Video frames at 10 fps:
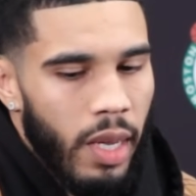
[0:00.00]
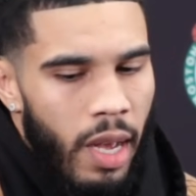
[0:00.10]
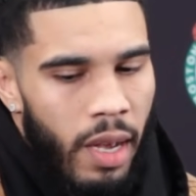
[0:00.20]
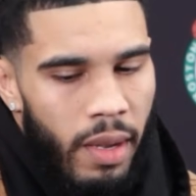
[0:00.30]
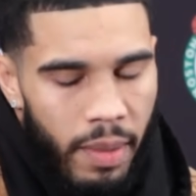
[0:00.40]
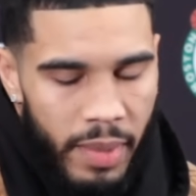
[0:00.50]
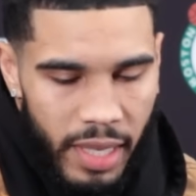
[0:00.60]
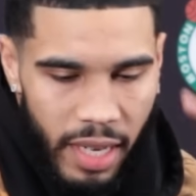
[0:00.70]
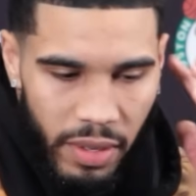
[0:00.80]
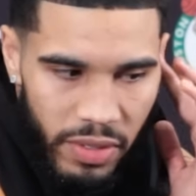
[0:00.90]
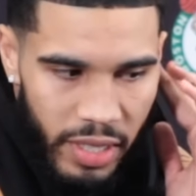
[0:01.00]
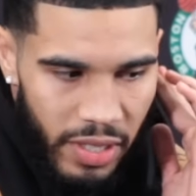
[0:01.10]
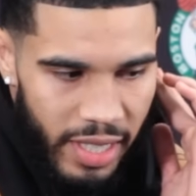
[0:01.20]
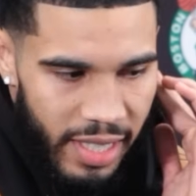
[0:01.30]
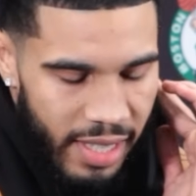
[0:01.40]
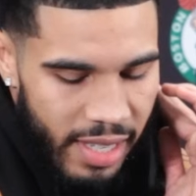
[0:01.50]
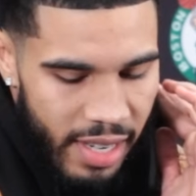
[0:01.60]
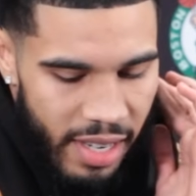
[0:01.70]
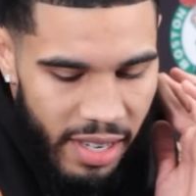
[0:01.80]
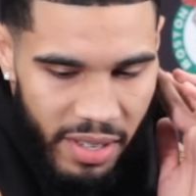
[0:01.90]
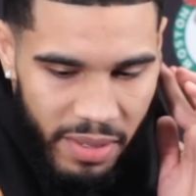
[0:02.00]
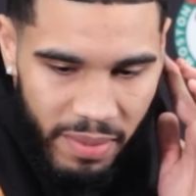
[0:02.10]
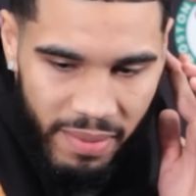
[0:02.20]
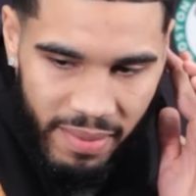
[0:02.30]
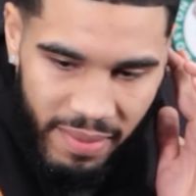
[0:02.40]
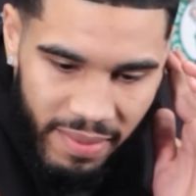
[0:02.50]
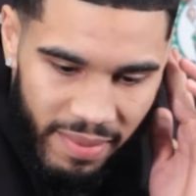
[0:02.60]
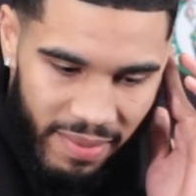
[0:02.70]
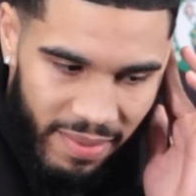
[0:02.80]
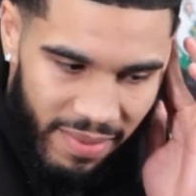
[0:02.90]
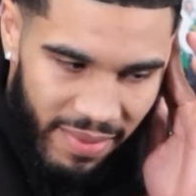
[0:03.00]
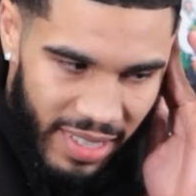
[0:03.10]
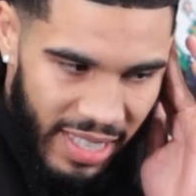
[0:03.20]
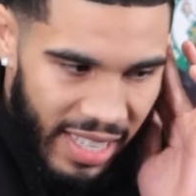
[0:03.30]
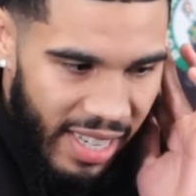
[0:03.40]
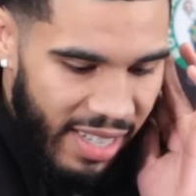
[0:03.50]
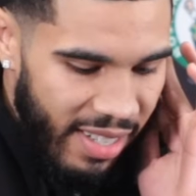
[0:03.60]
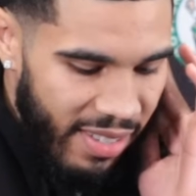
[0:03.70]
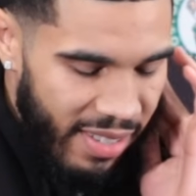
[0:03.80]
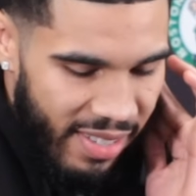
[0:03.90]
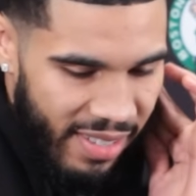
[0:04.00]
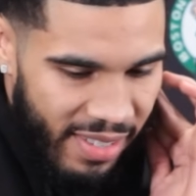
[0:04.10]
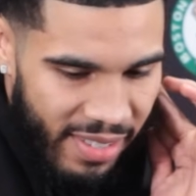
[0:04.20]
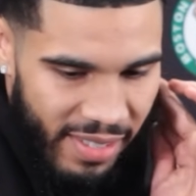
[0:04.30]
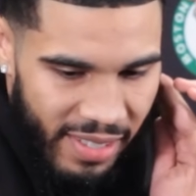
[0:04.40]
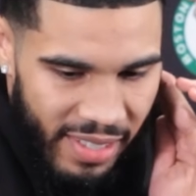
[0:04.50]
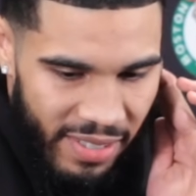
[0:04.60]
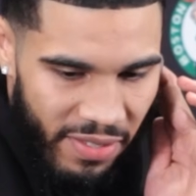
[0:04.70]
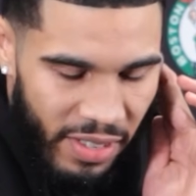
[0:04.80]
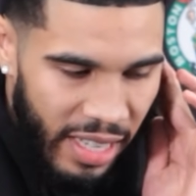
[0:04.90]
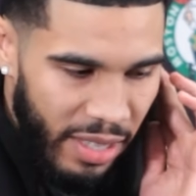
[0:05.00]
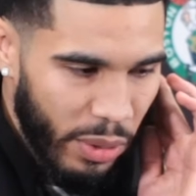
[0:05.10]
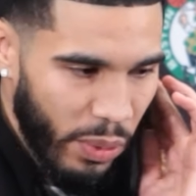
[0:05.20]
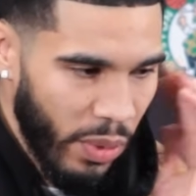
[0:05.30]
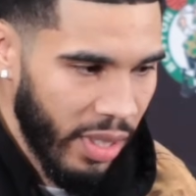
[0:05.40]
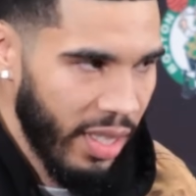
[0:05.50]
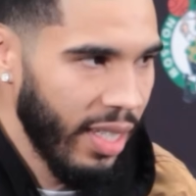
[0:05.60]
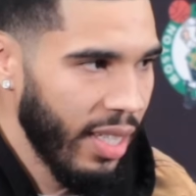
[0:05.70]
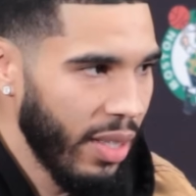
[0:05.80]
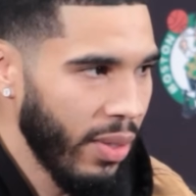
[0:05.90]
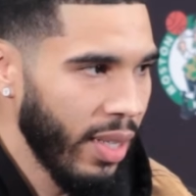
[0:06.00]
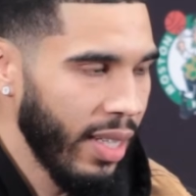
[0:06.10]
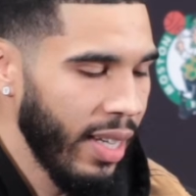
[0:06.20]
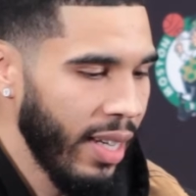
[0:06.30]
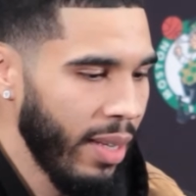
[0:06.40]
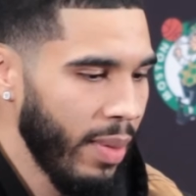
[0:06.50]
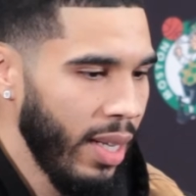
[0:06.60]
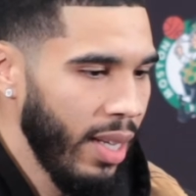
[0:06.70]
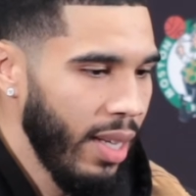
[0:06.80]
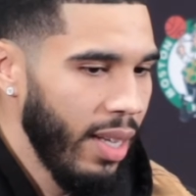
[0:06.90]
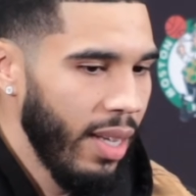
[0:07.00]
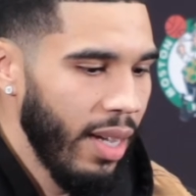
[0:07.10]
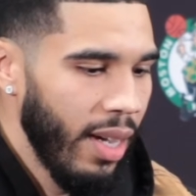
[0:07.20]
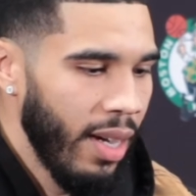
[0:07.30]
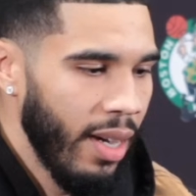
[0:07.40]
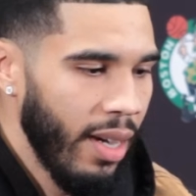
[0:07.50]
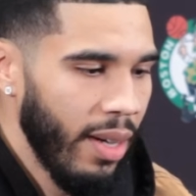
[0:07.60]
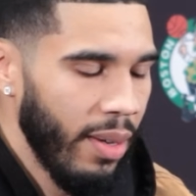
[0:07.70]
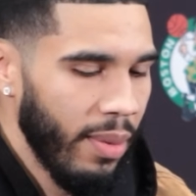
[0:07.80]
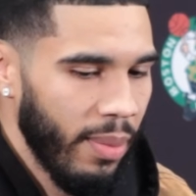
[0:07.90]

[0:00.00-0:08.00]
I was frustrated. Again, I didn't feel like it was warranted to get thrown out the game. I